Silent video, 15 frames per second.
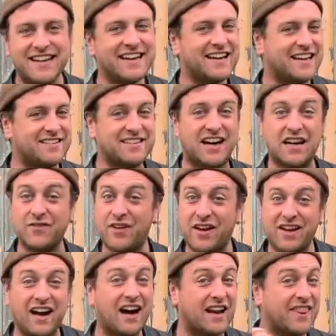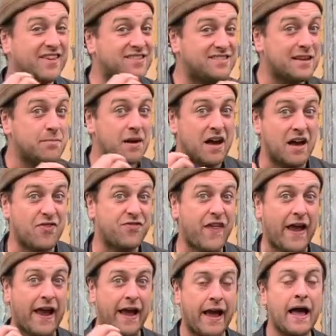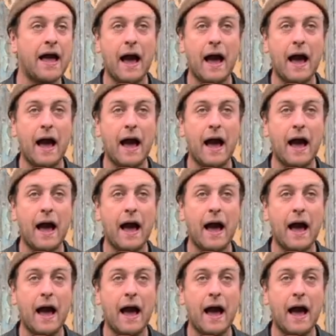It's kind of a similar thing,